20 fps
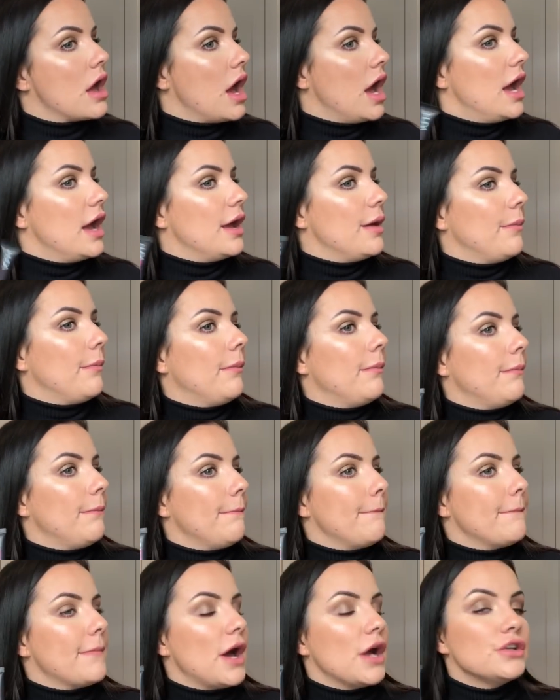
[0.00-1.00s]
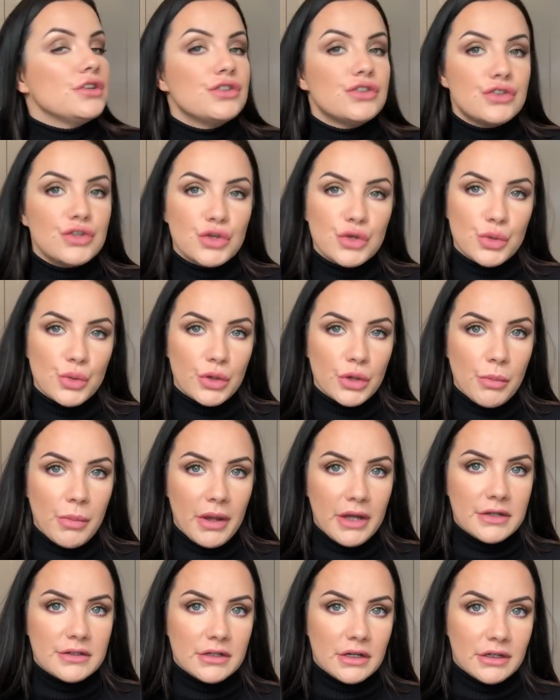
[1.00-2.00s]
I do want to
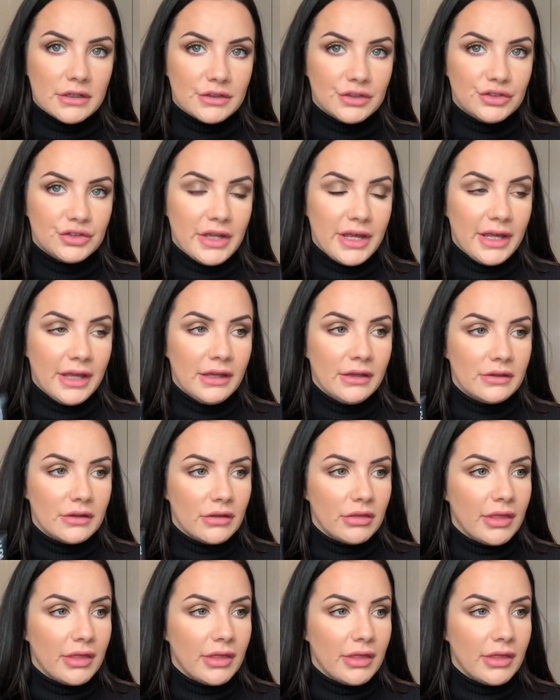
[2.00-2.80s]
buy a darker shade.